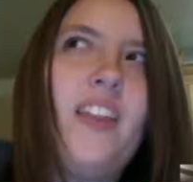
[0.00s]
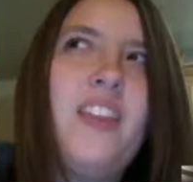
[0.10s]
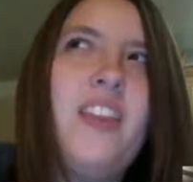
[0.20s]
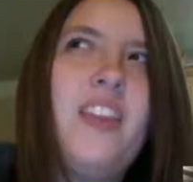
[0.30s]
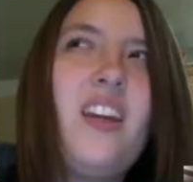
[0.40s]

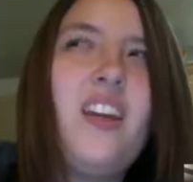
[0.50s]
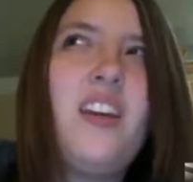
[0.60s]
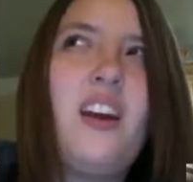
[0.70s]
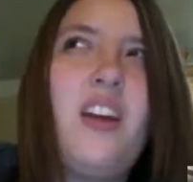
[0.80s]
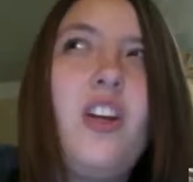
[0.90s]
think,
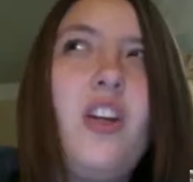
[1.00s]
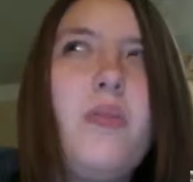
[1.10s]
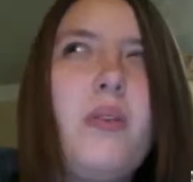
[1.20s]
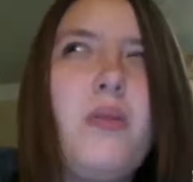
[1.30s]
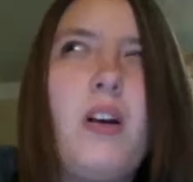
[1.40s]
I could
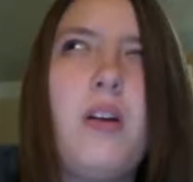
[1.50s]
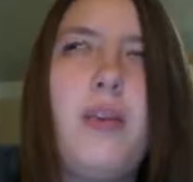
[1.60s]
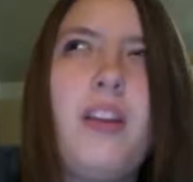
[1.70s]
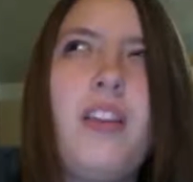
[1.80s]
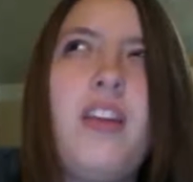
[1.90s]
be wrong, but
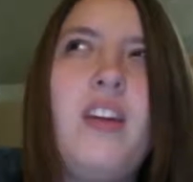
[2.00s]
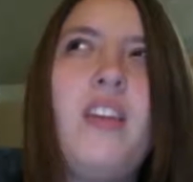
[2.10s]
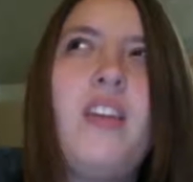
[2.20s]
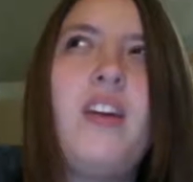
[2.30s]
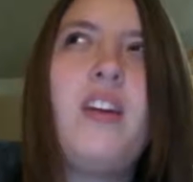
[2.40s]
I think
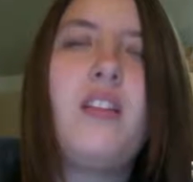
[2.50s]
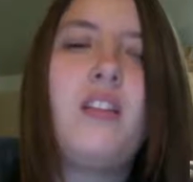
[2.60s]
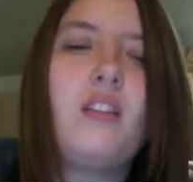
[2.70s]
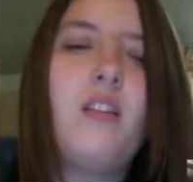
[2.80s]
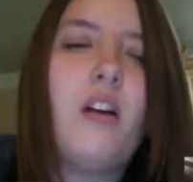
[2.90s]
that
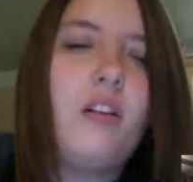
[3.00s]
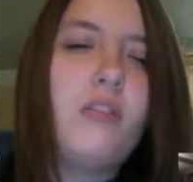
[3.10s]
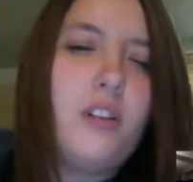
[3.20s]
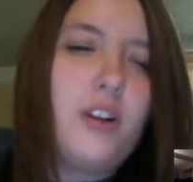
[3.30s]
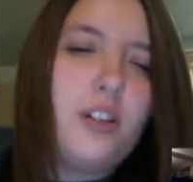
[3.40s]
the law of
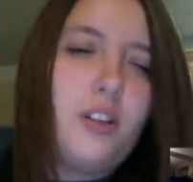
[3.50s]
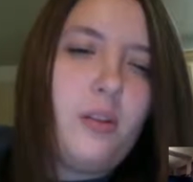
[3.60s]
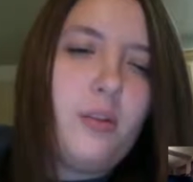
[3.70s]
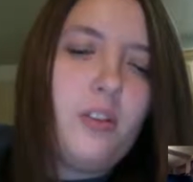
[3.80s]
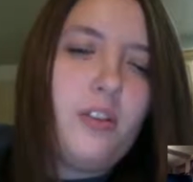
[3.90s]
large
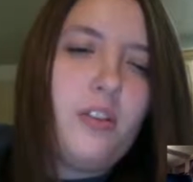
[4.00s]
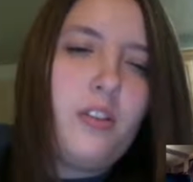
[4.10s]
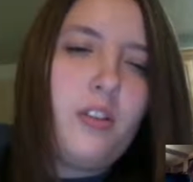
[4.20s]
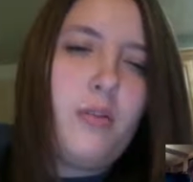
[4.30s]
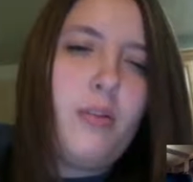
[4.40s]

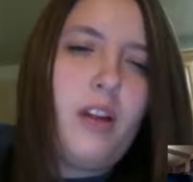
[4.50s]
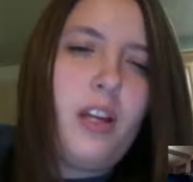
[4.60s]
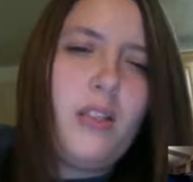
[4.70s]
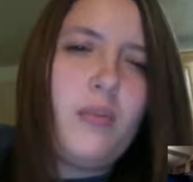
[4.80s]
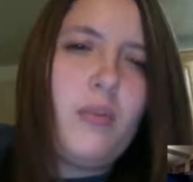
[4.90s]
numbers
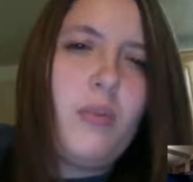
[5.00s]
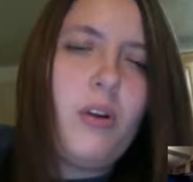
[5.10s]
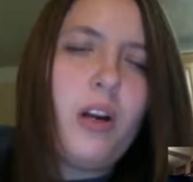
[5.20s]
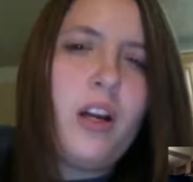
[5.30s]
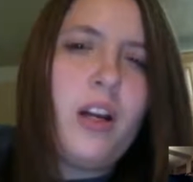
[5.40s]
applies
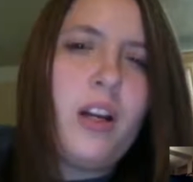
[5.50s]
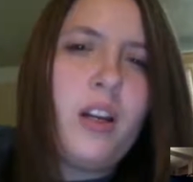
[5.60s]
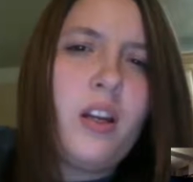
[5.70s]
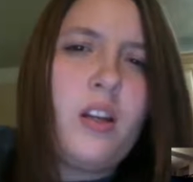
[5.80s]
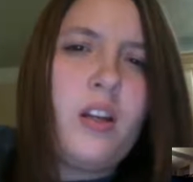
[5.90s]
more
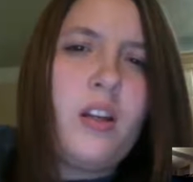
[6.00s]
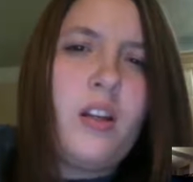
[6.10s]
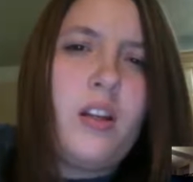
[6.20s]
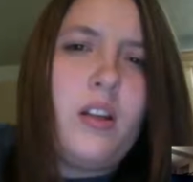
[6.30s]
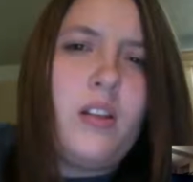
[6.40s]

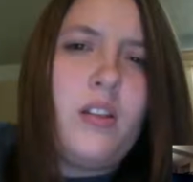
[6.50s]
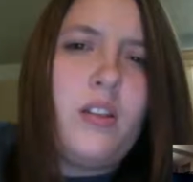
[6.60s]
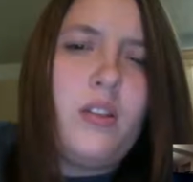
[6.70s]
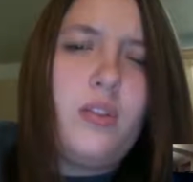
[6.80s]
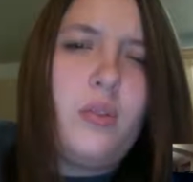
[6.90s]

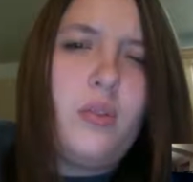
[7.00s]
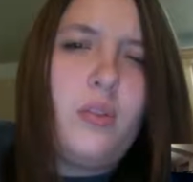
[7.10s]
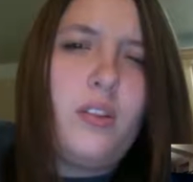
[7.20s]
to